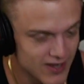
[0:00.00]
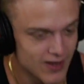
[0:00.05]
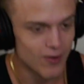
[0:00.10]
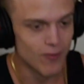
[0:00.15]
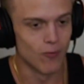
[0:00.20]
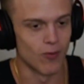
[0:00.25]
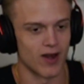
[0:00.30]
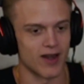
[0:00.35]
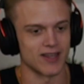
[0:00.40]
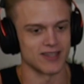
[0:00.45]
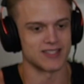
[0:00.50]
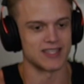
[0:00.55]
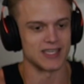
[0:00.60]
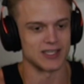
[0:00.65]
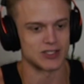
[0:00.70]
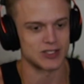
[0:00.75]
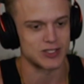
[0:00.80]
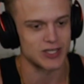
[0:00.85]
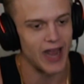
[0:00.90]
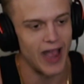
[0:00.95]
What is
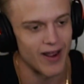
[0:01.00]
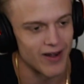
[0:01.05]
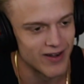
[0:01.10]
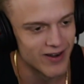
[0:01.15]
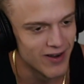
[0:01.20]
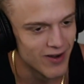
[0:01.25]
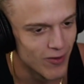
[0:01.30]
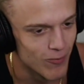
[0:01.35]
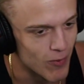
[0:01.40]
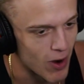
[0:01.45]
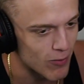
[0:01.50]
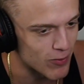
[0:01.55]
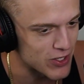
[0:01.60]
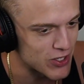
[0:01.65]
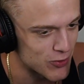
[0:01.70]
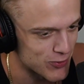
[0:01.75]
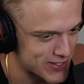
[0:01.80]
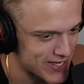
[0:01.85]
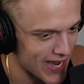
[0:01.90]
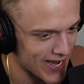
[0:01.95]
this, chat? What would
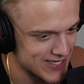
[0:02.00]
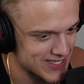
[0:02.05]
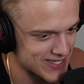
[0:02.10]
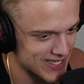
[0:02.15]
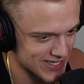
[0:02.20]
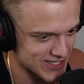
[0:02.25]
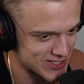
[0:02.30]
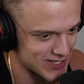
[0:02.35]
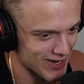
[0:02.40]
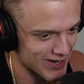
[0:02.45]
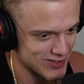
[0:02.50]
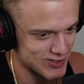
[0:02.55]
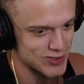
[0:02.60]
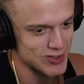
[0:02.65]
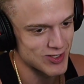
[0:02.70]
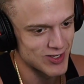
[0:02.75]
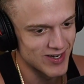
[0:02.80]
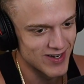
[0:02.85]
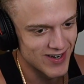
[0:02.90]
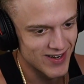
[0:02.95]
you guess this
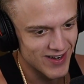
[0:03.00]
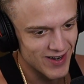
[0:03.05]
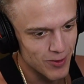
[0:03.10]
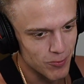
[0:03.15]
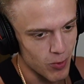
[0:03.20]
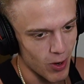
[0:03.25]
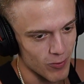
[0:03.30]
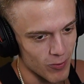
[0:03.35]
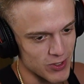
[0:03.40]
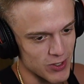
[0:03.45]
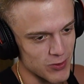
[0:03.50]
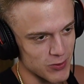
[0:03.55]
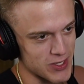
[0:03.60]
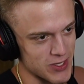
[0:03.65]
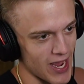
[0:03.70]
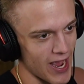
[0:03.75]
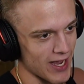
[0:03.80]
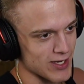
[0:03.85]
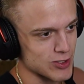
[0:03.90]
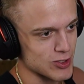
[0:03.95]
is? What would you
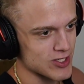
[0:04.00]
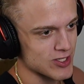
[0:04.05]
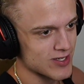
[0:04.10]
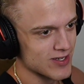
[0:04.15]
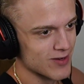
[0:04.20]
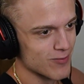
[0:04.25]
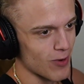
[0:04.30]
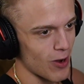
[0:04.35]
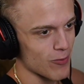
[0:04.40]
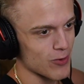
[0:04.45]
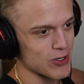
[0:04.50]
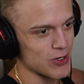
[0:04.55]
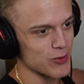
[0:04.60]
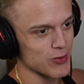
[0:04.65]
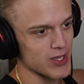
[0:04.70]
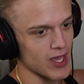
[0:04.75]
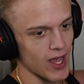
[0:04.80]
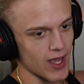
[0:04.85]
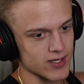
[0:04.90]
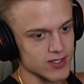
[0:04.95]
guess? What would you
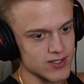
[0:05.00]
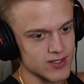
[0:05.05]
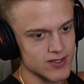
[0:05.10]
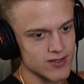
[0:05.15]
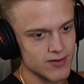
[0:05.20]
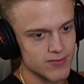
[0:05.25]
guess?